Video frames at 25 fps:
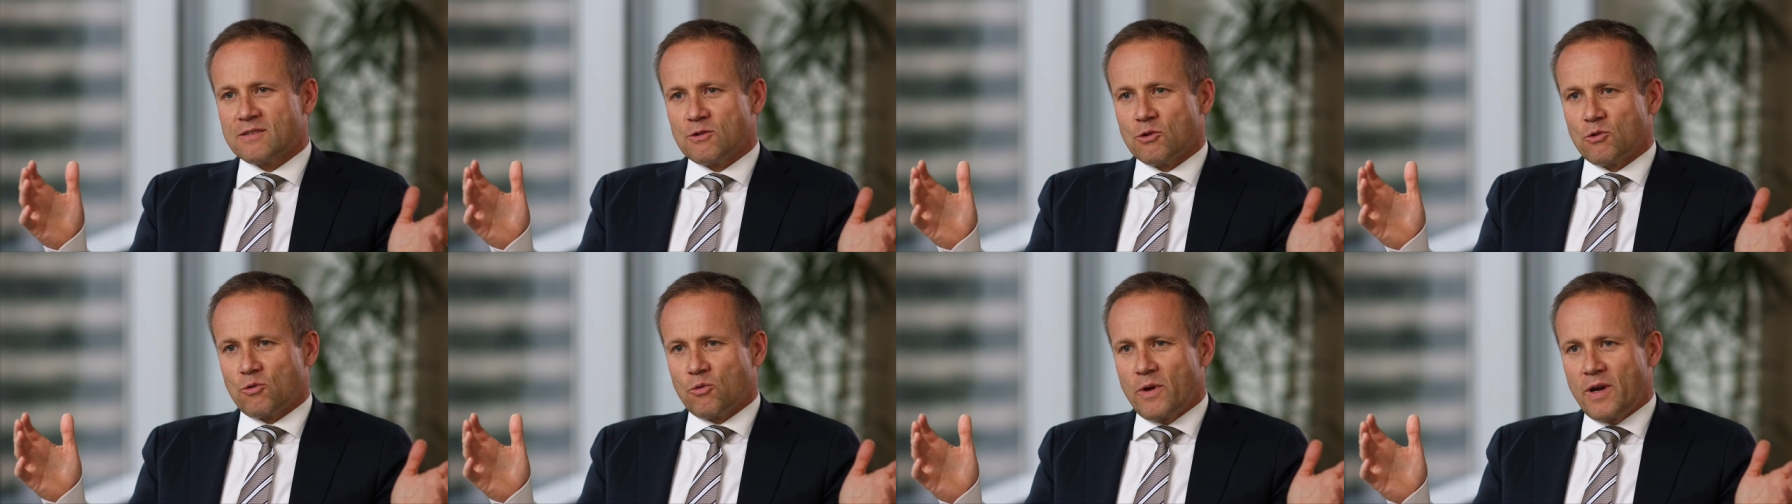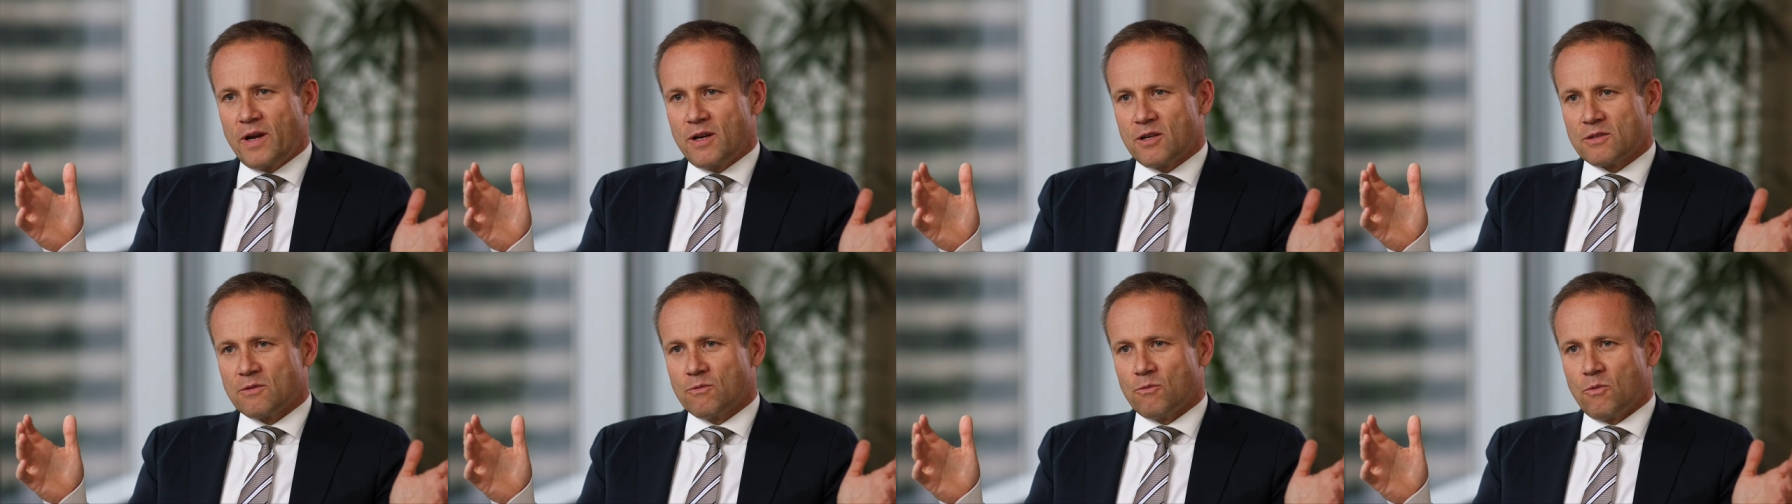
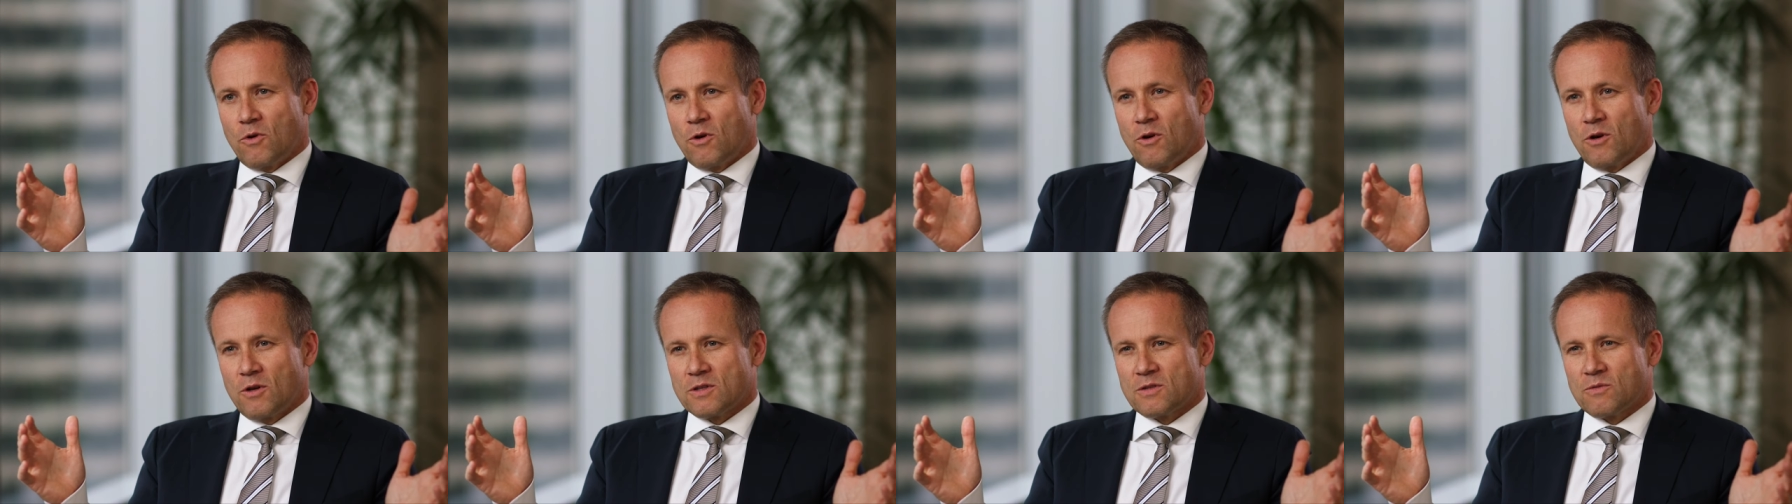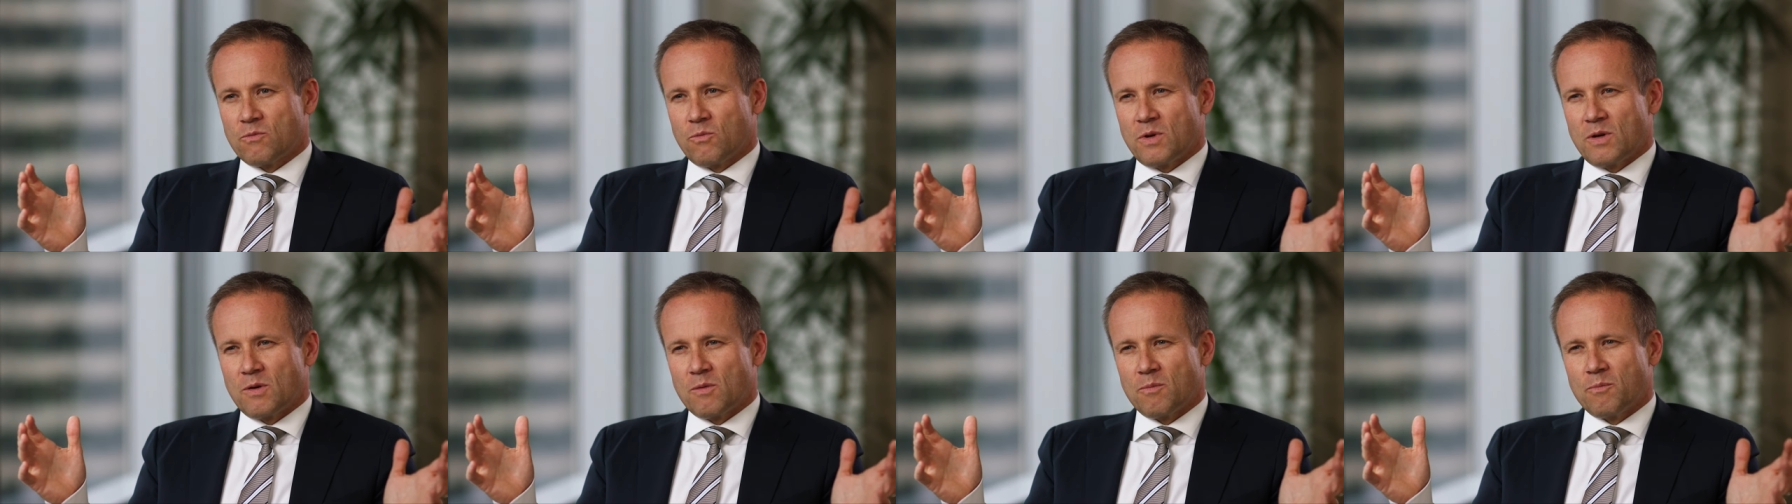situation was
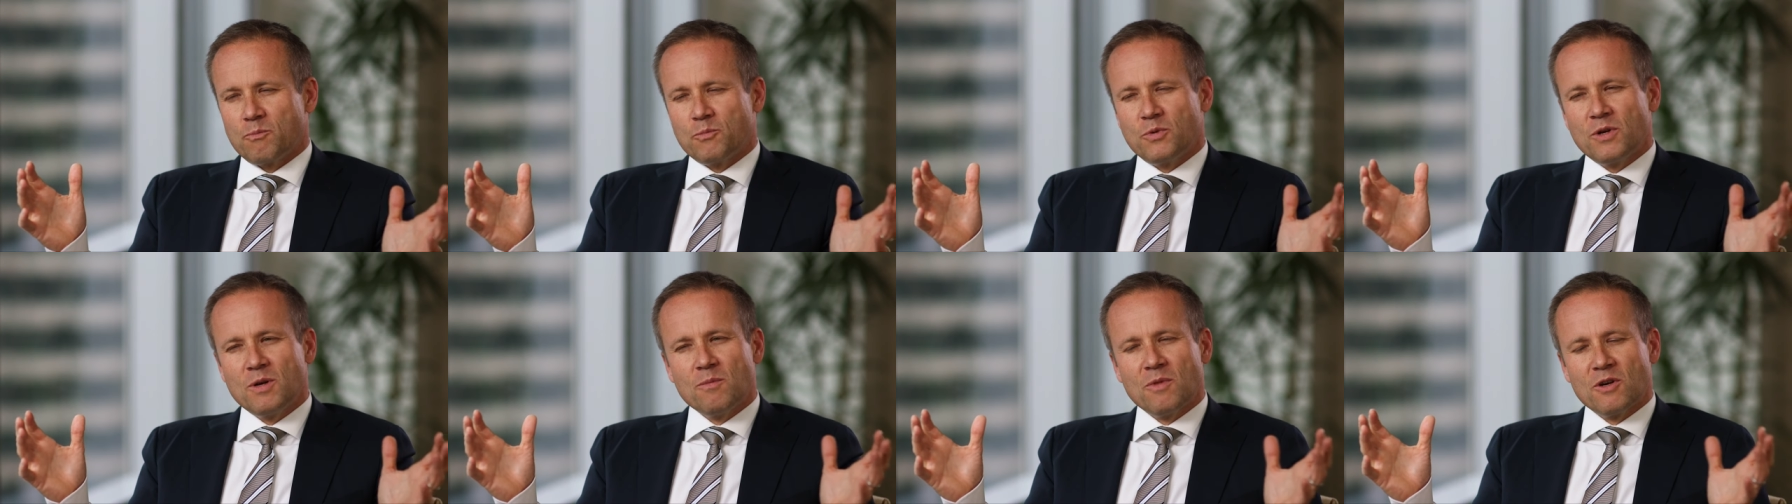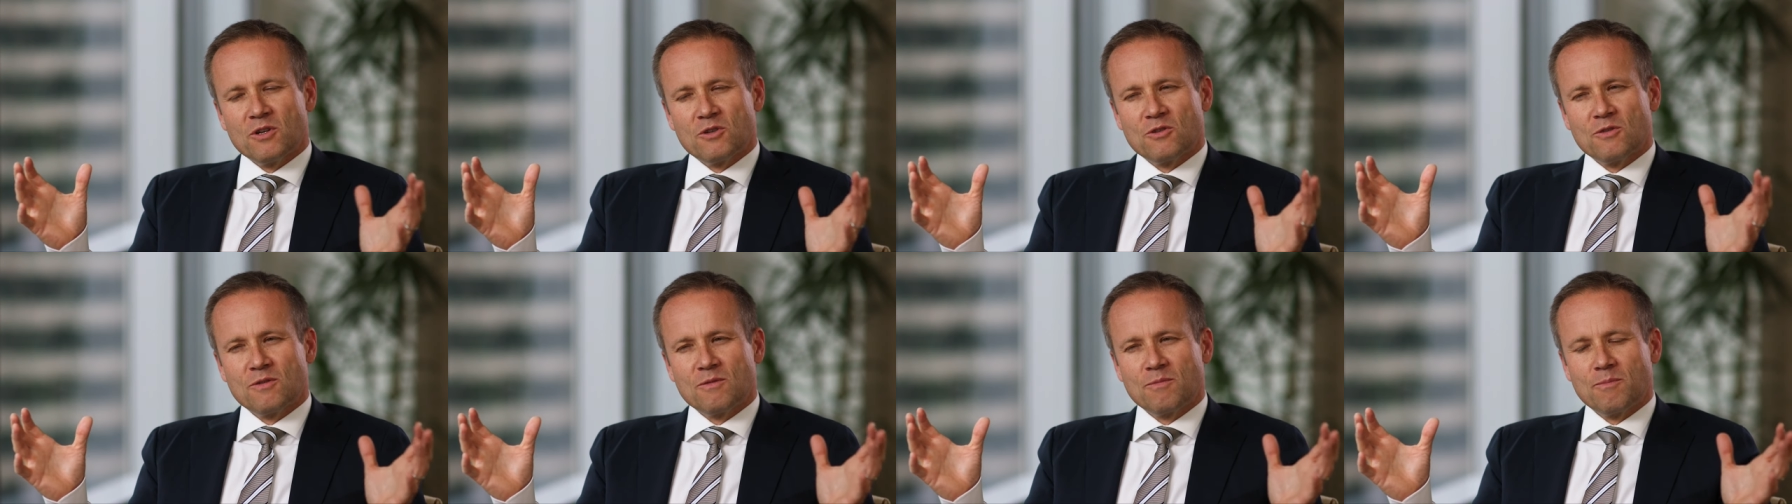we were pretty
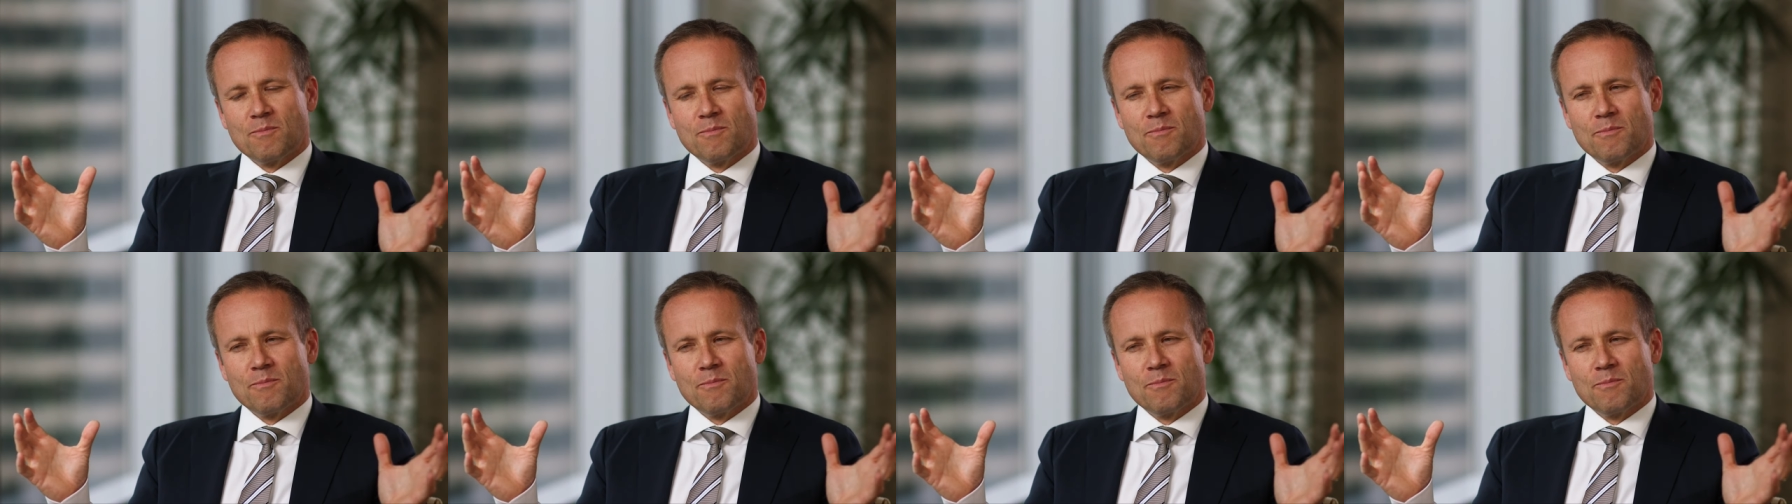much